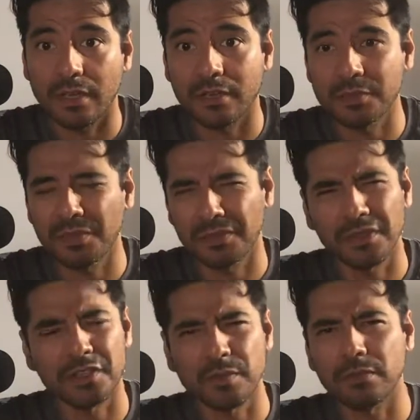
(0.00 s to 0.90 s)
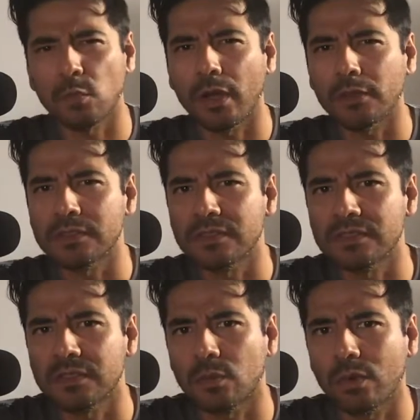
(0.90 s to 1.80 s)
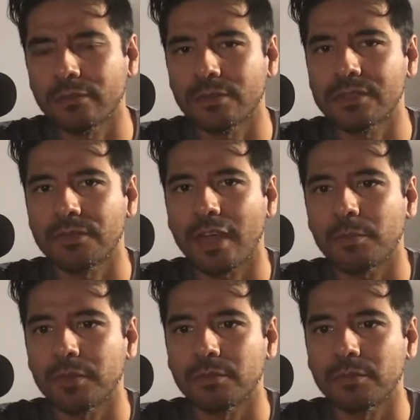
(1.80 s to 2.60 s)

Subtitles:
I think it's been a while since one of those have happened,